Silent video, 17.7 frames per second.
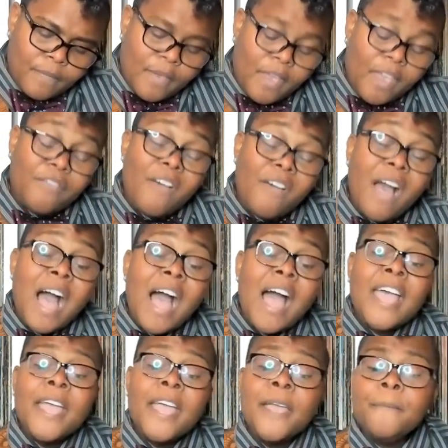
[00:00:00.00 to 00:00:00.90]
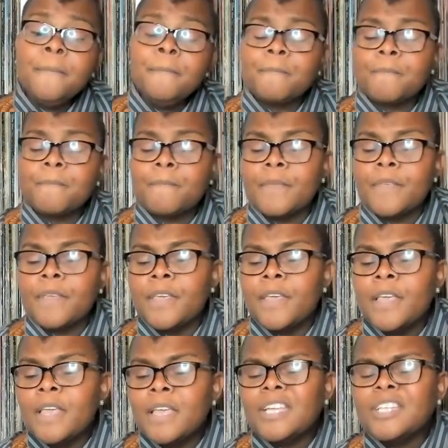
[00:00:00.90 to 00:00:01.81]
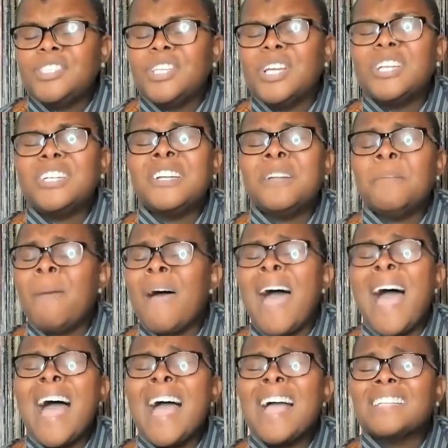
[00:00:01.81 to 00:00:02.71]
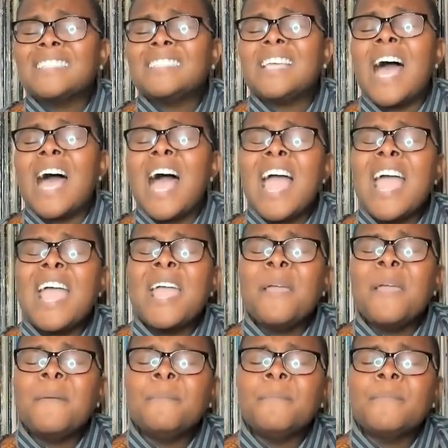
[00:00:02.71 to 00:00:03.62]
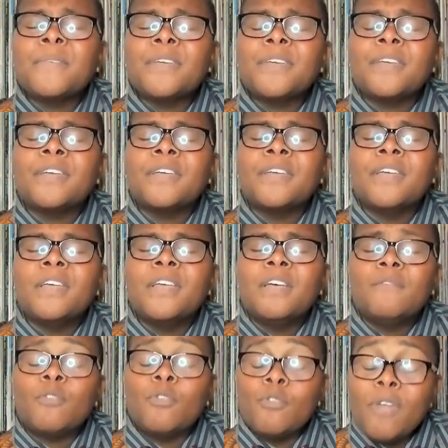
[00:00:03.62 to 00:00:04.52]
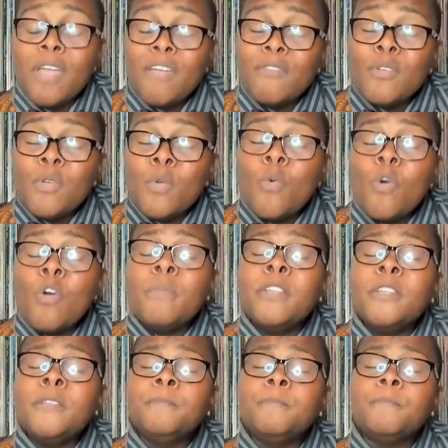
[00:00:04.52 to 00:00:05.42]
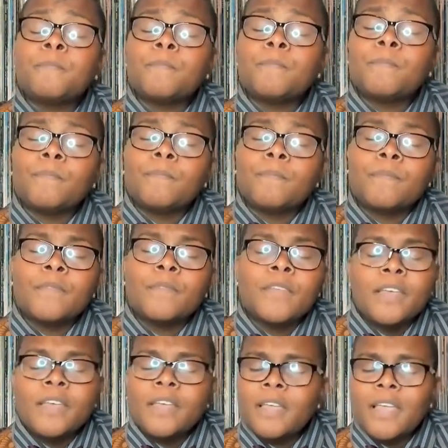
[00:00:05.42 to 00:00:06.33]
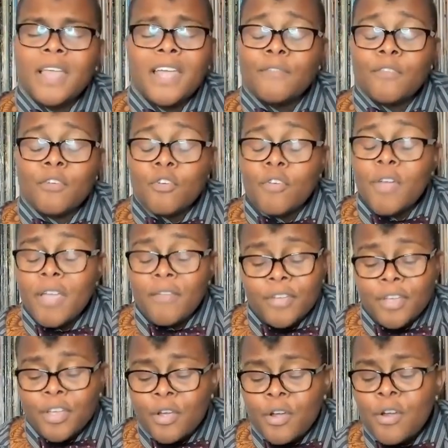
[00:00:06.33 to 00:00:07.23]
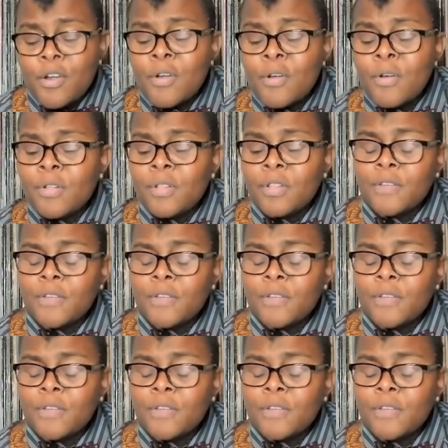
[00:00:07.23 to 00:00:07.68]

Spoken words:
If I could turn back time for every woman and for every girl,